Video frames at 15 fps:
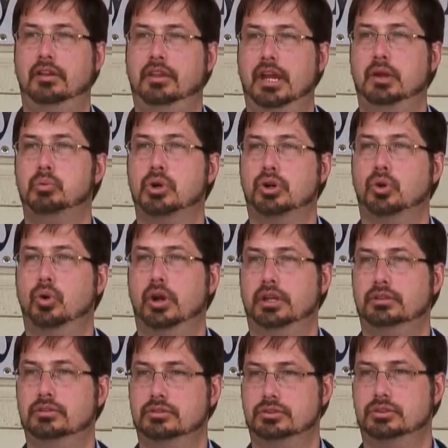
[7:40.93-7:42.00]
they were
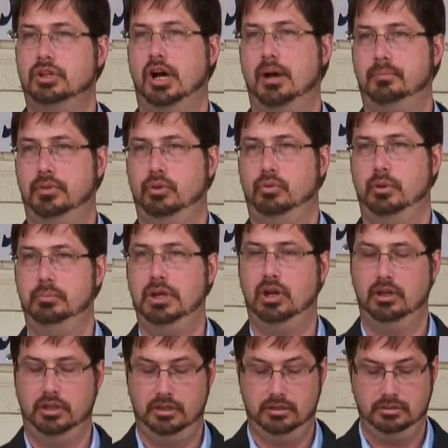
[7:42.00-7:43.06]
going to stop the
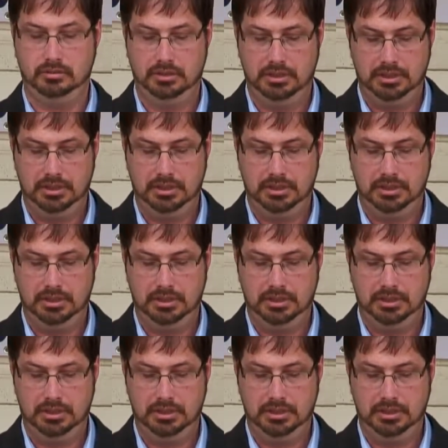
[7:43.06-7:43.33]
rebellion.